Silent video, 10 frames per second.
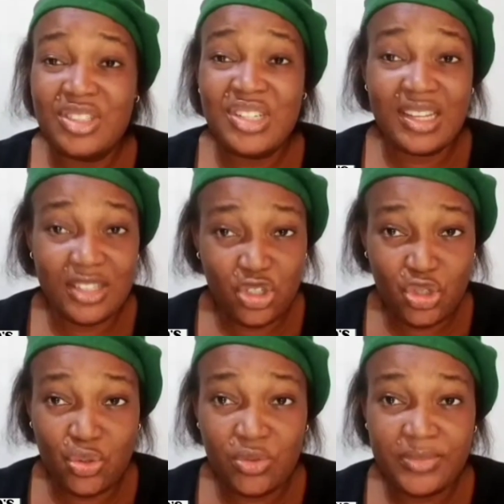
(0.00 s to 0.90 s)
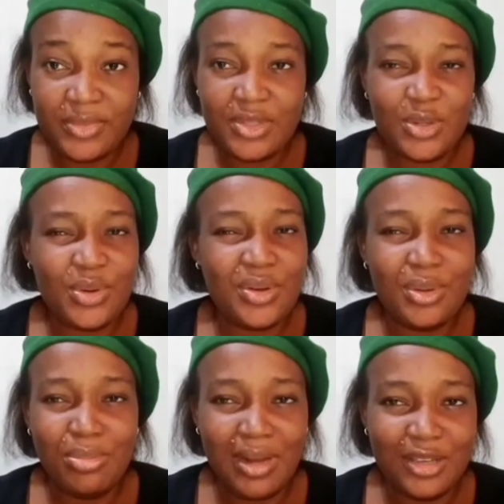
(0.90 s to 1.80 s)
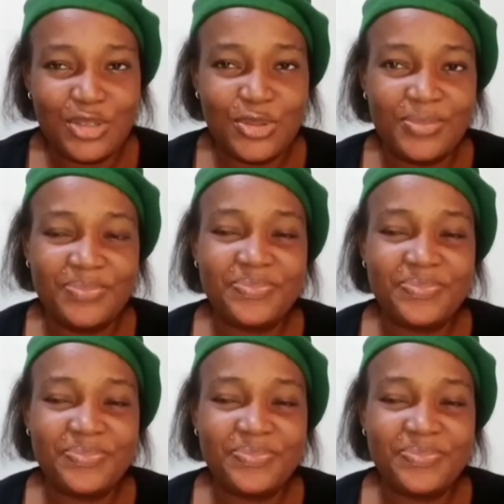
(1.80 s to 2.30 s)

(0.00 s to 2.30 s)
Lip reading: dirty shoe, sorry, not black shoe.